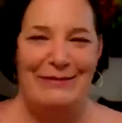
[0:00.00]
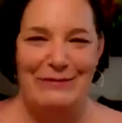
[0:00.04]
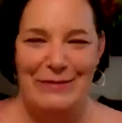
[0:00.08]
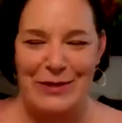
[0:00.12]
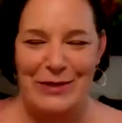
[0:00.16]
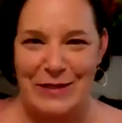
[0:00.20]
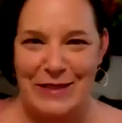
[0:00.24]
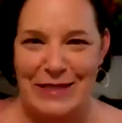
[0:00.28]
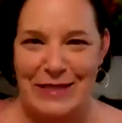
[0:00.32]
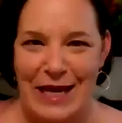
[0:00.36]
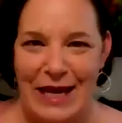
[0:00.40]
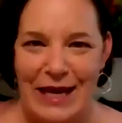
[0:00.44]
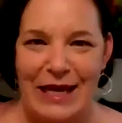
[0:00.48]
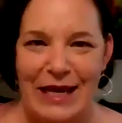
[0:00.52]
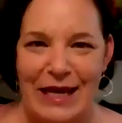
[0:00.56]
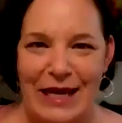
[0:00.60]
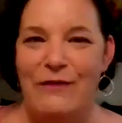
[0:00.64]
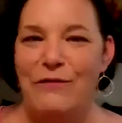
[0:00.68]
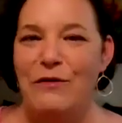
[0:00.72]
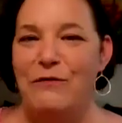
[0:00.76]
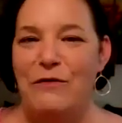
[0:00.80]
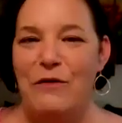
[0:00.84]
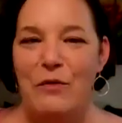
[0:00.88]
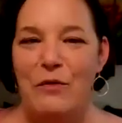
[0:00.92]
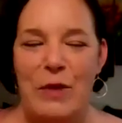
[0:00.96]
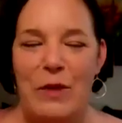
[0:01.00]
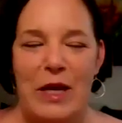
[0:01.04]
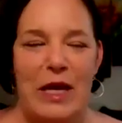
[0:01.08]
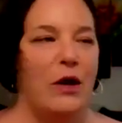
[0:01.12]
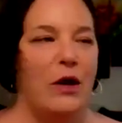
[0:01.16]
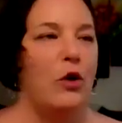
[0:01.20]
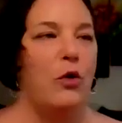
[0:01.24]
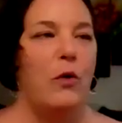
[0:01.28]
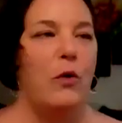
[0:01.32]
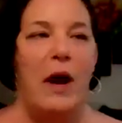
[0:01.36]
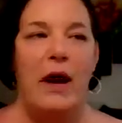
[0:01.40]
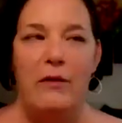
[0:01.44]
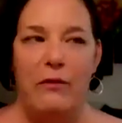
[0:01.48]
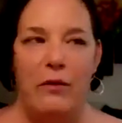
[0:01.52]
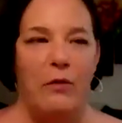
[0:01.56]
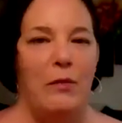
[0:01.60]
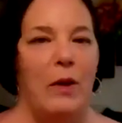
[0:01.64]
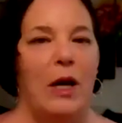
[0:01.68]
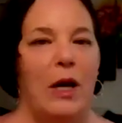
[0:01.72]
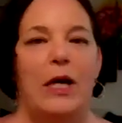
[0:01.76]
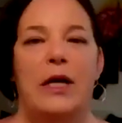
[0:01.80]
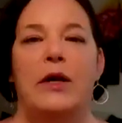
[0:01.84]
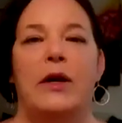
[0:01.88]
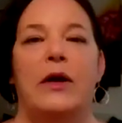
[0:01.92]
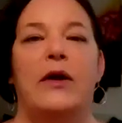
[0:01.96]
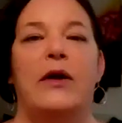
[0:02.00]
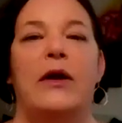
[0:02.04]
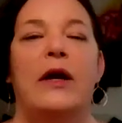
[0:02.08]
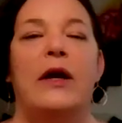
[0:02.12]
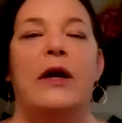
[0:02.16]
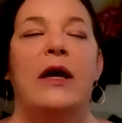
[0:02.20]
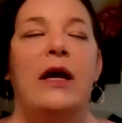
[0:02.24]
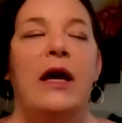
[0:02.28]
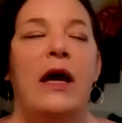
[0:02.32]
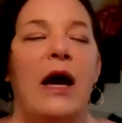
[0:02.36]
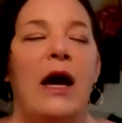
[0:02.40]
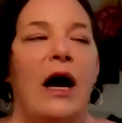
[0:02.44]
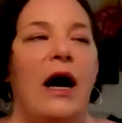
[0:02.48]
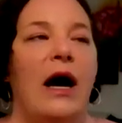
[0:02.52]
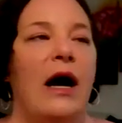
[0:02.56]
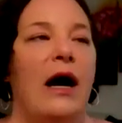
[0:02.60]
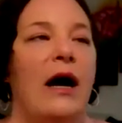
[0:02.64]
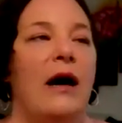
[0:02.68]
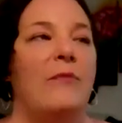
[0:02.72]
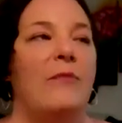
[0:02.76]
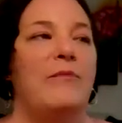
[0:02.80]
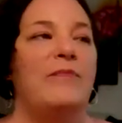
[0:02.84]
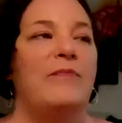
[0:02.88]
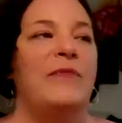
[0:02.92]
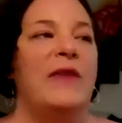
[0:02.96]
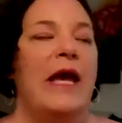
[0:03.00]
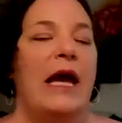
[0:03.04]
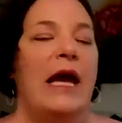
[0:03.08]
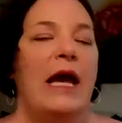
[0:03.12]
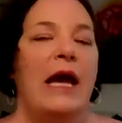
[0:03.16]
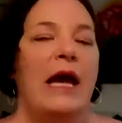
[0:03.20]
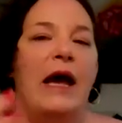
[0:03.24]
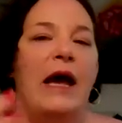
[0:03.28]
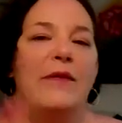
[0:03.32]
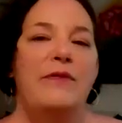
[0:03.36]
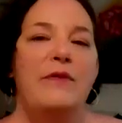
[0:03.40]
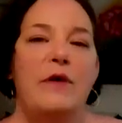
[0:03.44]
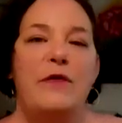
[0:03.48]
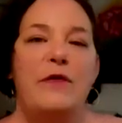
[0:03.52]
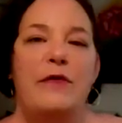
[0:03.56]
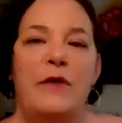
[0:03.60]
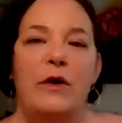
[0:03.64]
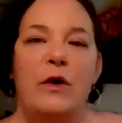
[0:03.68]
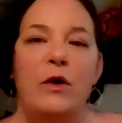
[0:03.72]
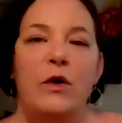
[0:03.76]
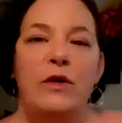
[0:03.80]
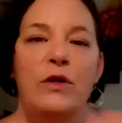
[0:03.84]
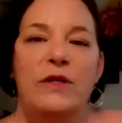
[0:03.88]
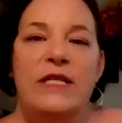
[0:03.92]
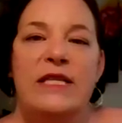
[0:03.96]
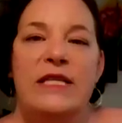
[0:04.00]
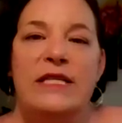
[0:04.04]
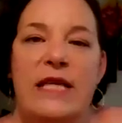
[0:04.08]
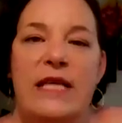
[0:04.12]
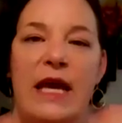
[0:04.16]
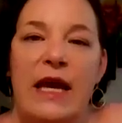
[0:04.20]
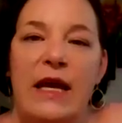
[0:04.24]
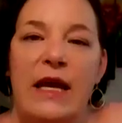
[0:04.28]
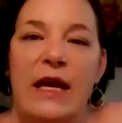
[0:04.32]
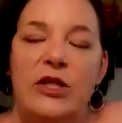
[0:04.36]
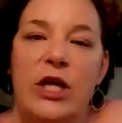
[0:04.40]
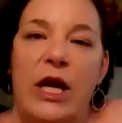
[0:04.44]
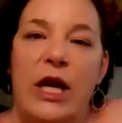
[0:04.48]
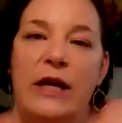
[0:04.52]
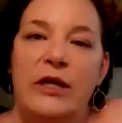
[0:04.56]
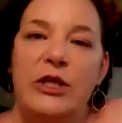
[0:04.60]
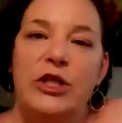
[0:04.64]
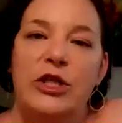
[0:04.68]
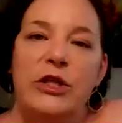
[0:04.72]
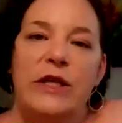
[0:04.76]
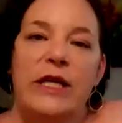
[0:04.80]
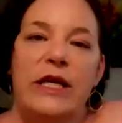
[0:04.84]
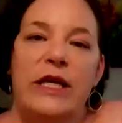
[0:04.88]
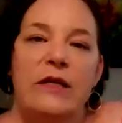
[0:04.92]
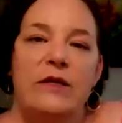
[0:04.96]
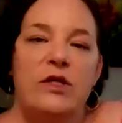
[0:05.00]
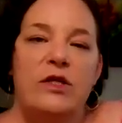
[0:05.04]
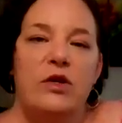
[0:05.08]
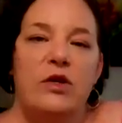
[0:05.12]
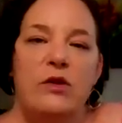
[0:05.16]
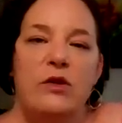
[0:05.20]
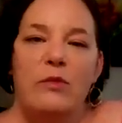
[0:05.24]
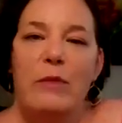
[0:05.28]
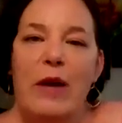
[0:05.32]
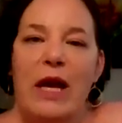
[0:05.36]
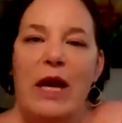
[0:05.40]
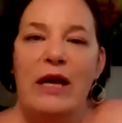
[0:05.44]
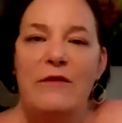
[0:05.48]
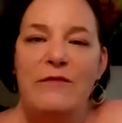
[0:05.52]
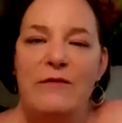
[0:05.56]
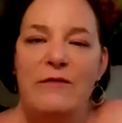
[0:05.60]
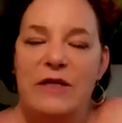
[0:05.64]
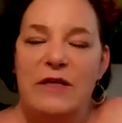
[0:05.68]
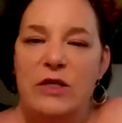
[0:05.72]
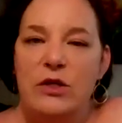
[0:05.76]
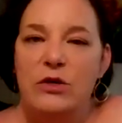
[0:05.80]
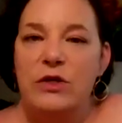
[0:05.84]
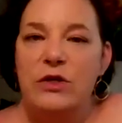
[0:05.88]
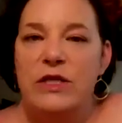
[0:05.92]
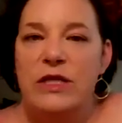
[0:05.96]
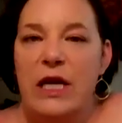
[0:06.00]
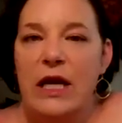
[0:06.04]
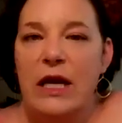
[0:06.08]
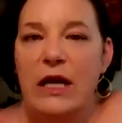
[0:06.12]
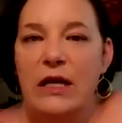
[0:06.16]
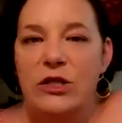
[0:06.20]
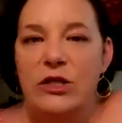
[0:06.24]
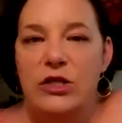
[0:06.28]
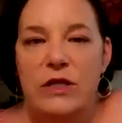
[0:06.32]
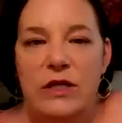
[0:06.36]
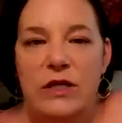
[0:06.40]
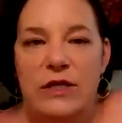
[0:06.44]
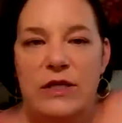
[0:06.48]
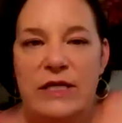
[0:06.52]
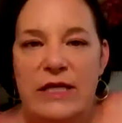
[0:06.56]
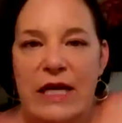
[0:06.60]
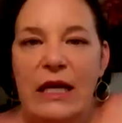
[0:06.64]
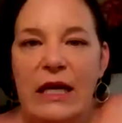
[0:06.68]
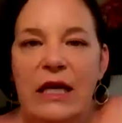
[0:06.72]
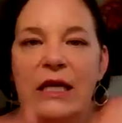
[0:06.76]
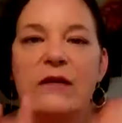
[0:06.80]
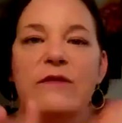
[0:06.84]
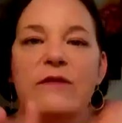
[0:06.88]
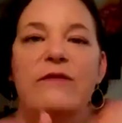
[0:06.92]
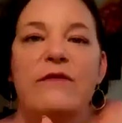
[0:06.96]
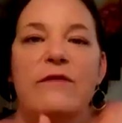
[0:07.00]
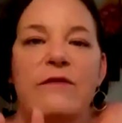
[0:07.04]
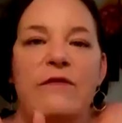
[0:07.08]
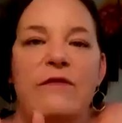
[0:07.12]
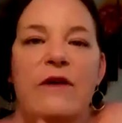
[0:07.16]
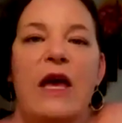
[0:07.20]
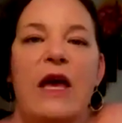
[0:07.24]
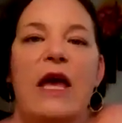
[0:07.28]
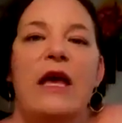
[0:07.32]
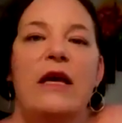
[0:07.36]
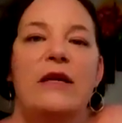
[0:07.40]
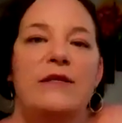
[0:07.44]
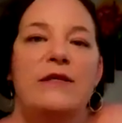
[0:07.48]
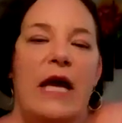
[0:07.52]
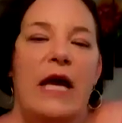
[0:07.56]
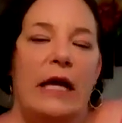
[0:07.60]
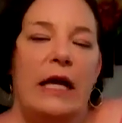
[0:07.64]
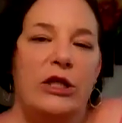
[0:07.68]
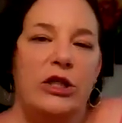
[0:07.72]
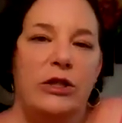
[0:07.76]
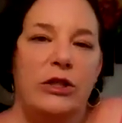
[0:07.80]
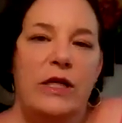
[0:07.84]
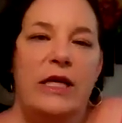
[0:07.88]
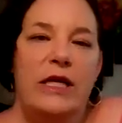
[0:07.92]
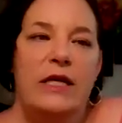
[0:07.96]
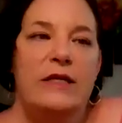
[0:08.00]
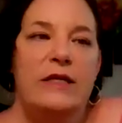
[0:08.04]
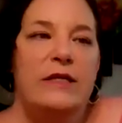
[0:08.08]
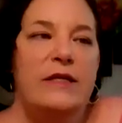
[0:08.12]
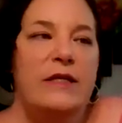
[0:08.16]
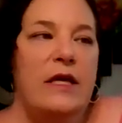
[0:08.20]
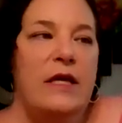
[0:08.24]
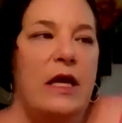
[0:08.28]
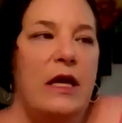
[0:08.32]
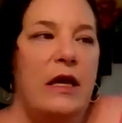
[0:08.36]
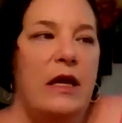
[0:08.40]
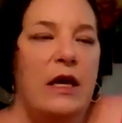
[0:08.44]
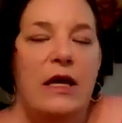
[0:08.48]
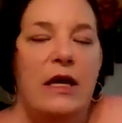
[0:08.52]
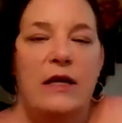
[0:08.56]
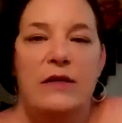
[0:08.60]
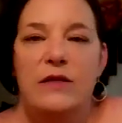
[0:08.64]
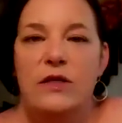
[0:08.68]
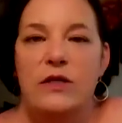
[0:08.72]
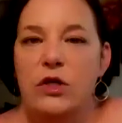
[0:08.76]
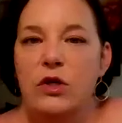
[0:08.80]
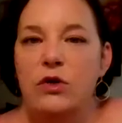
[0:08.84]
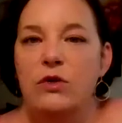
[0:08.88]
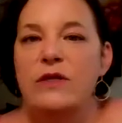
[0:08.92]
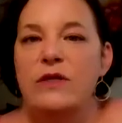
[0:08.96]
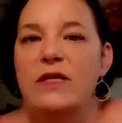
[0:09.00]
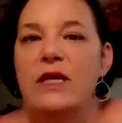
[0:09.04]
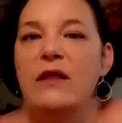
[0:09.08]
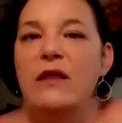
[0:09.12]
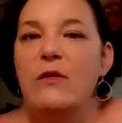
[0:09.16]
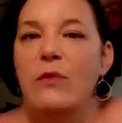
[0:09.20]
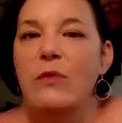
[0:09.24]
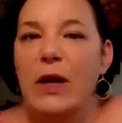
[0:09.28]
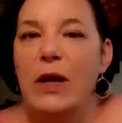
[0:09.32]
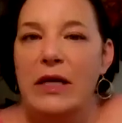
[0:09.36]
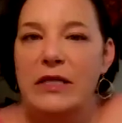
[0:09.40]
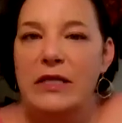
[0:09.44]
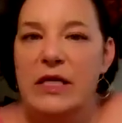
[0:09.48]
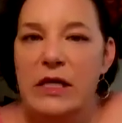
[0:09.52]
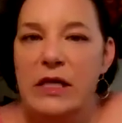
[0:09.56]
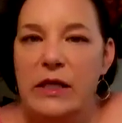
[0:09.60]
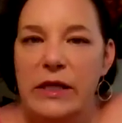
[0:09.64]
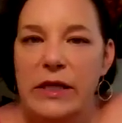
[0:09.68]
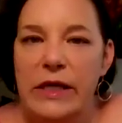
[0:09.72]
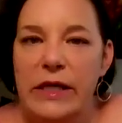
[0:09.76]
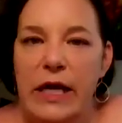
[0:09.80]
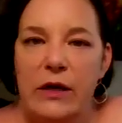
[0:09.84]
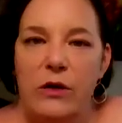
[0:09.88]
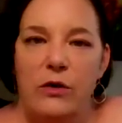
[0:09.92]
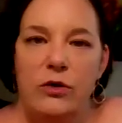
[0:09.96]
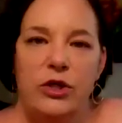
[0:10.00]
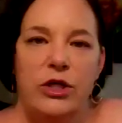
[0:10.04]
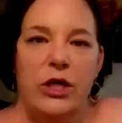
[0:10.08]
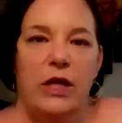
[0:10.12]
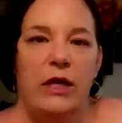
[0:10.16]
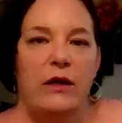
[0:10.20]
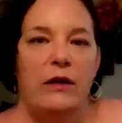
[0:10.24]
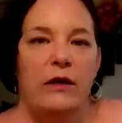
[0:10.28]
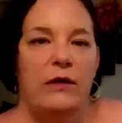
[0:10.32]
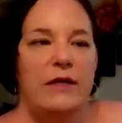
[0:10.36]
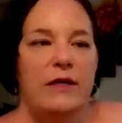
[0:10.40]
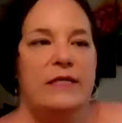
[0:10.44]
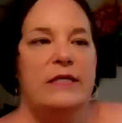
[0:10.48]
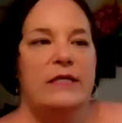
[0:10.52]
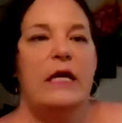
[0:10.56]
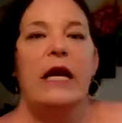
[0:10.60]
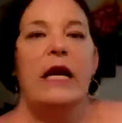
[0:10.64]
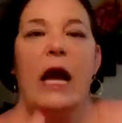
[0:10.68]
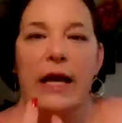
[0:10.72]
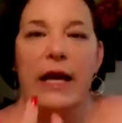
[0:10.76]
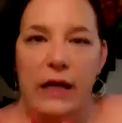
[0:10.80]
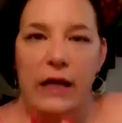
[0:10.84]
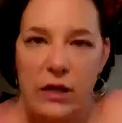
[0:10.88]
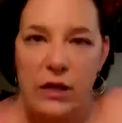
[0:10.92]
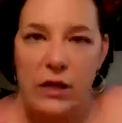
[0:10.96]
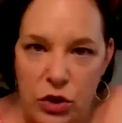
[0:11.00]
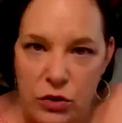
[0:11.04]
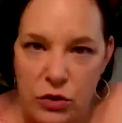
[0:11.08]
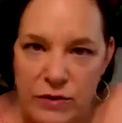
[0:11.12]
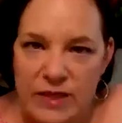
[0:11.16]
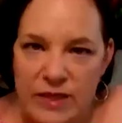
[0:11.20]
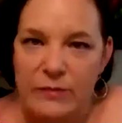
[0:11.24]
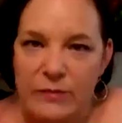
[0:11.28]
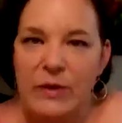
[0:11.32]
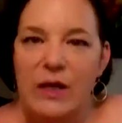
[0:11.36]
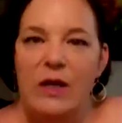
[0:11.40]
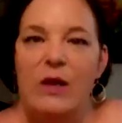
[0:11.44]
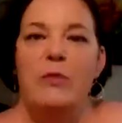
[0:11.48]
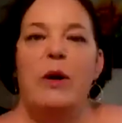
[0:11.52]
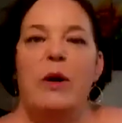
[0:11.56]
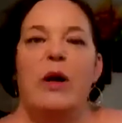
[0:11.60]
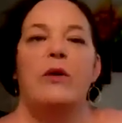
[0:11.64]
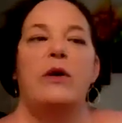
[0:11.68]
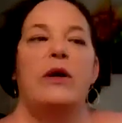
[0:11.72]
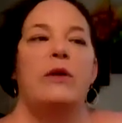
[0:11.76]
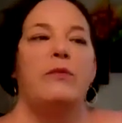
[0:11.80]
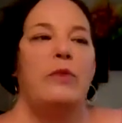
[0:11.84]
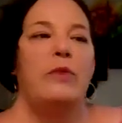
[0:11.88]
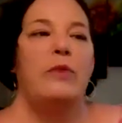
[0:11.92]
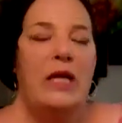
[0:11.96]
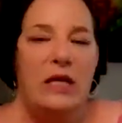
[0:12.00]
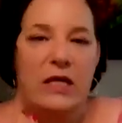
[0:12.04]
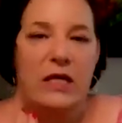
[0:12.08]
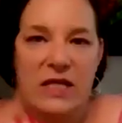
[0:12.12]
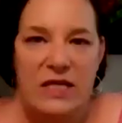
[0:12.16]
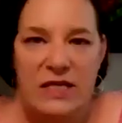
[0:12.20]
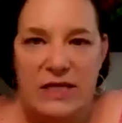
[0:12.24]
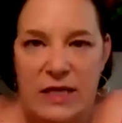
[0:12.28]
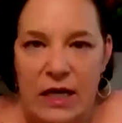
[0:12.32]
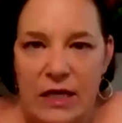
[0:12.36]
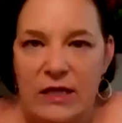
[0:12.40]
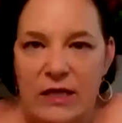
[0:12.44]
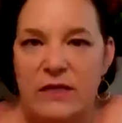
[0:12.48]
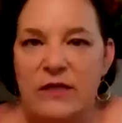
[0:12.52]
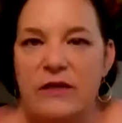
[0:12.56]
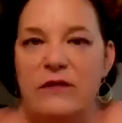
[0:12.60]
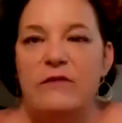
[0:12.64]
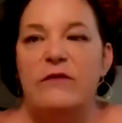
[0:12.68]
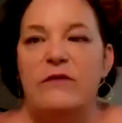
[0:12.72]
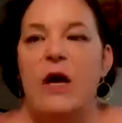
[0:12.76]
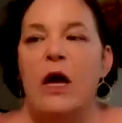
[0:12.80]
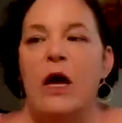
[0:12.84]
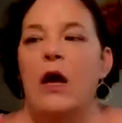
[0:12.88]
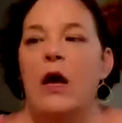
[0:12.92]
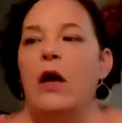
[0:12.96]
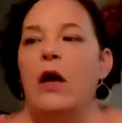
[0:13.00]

just saying, even for me, a great reminder. And the third stage actually, so the manifestor stage, the second phase actually is using the masculine energy. It's like, I could do something about it, being decisive,